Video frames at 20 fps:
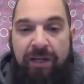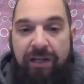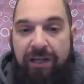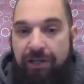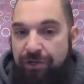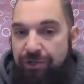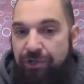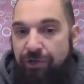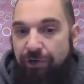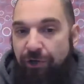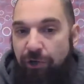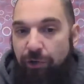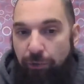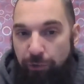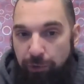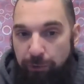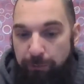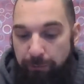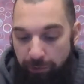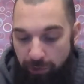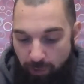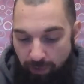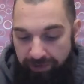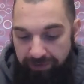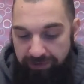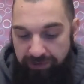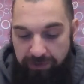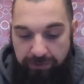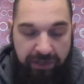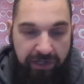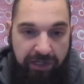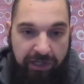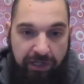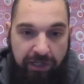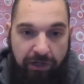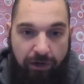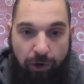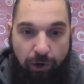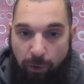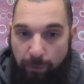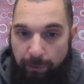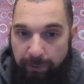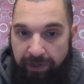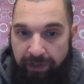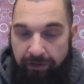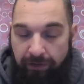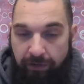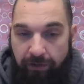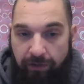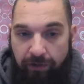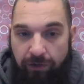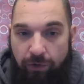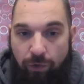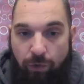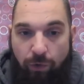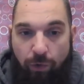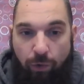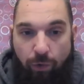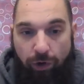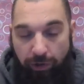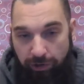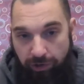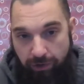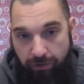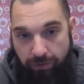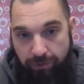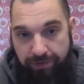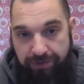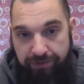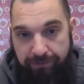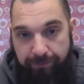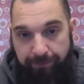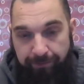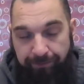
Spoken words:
is your group going to be open or closed?